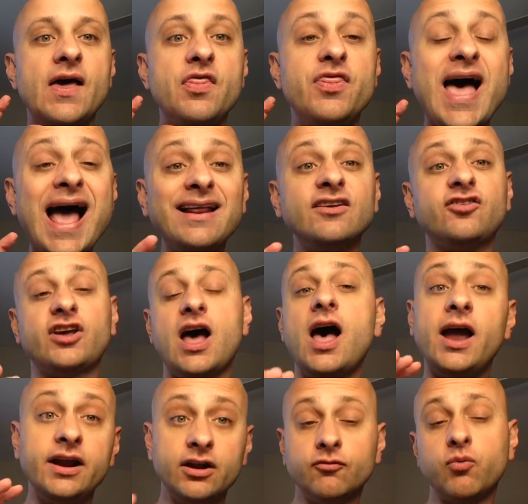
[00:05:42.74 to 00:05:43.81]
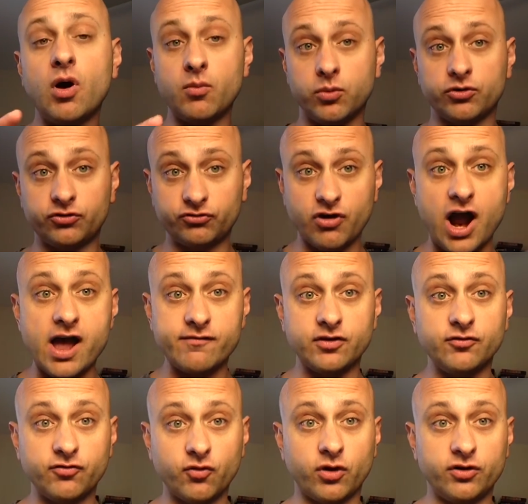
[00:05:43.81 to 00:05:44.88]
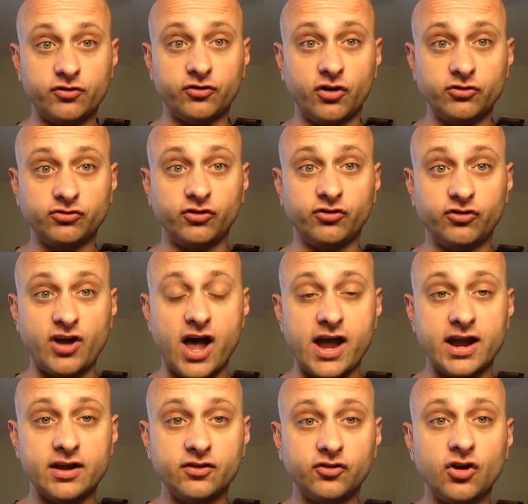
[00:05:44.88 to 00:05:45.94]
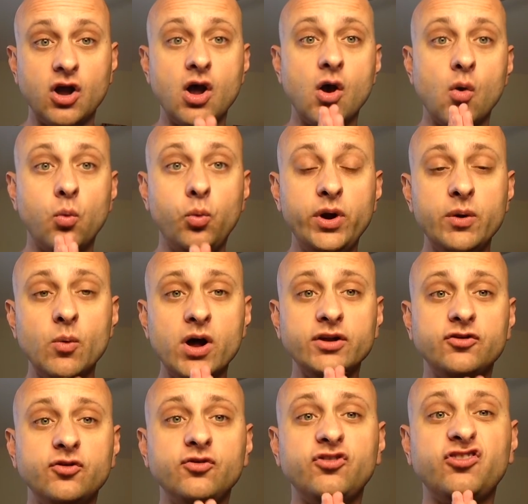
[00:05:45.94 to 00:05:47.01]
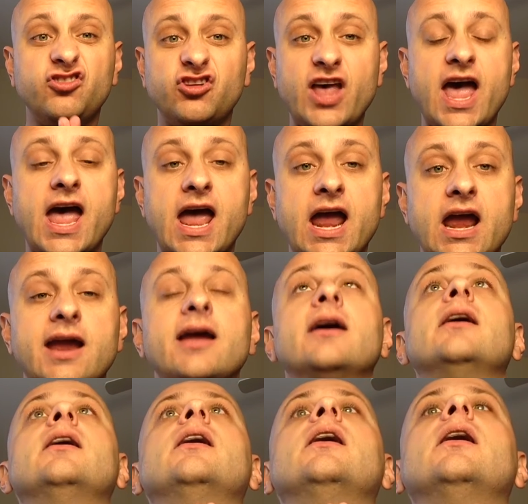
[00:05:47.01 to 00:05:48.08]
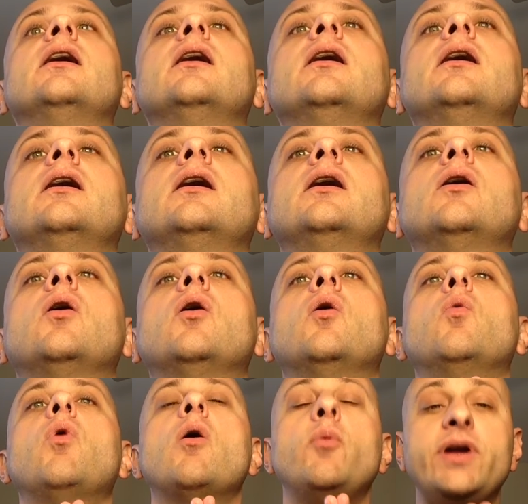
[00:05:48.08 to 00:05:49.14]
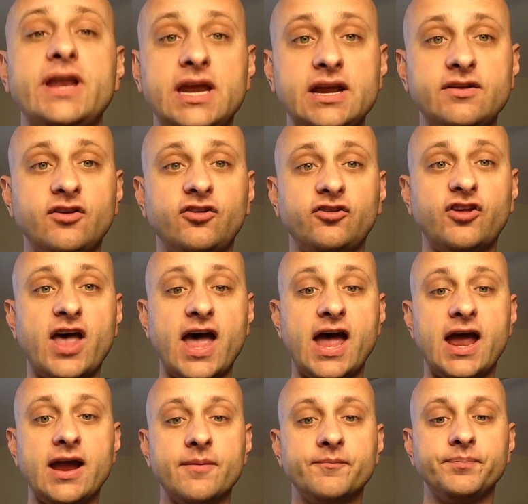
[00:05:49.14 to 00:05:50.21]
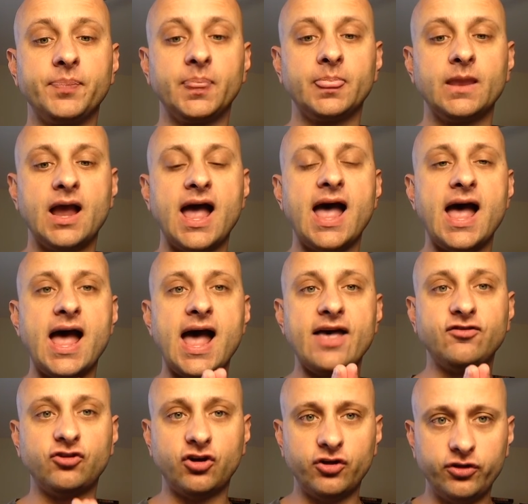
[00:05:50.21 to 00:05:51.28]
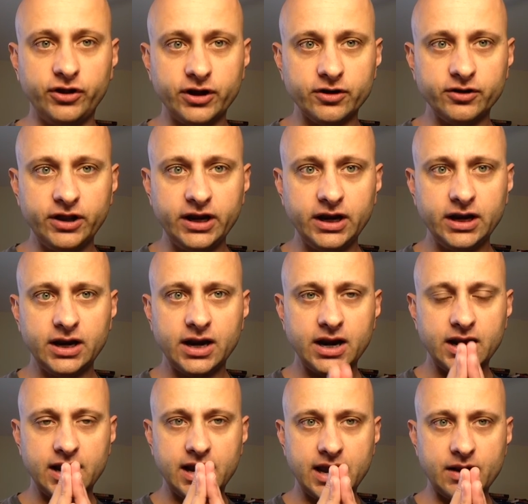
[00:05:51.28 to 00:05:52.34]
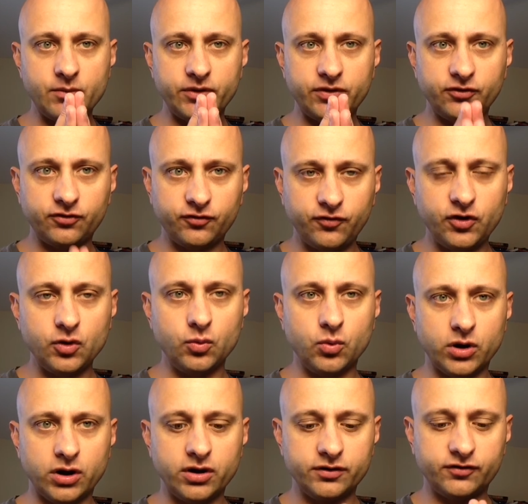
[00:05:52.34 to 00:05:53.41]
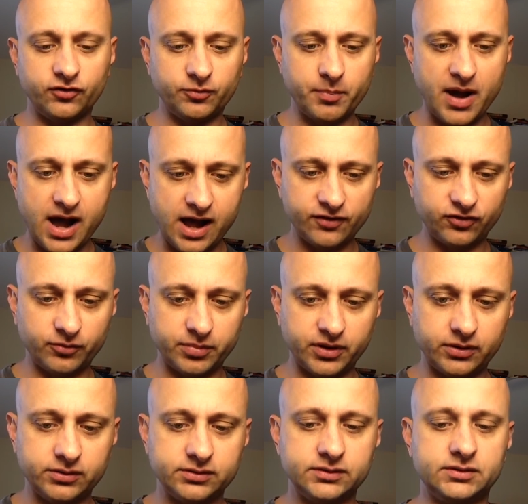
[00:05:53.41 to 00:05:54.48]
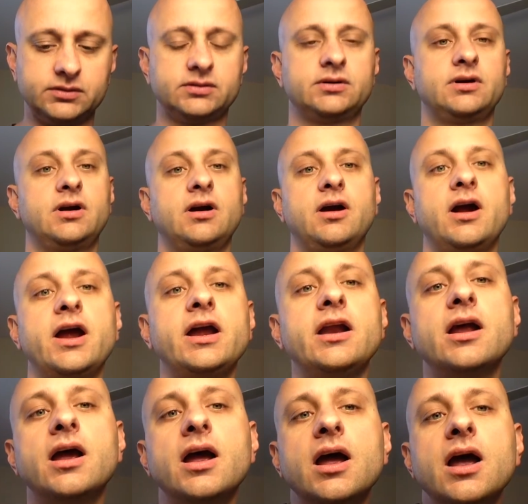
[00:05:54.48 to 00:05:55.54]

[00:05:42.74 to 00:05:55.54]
That is kind of what we're striving for in social science. We want to say what we need to say as clearly and with as few words as possible, all right?